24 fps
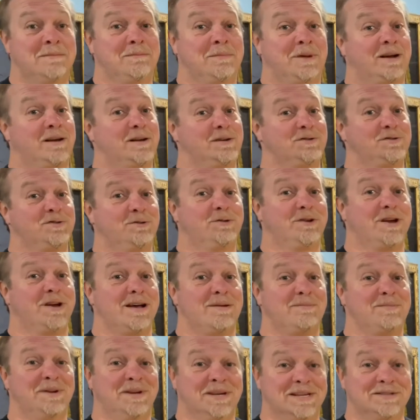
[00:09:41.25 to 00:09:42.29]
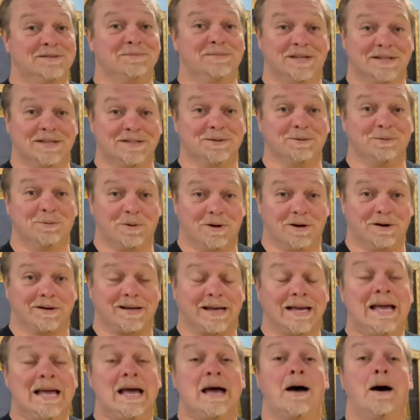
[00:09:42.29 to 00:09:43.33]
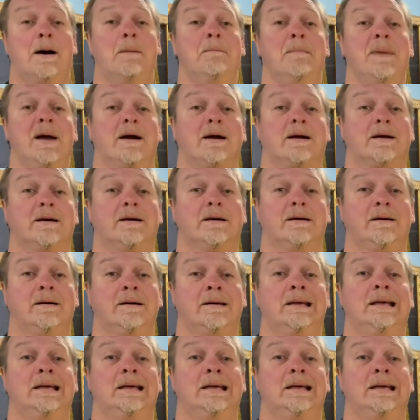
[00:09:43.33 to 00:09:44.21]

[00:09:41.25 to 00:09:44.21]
because true communism doesn't work. America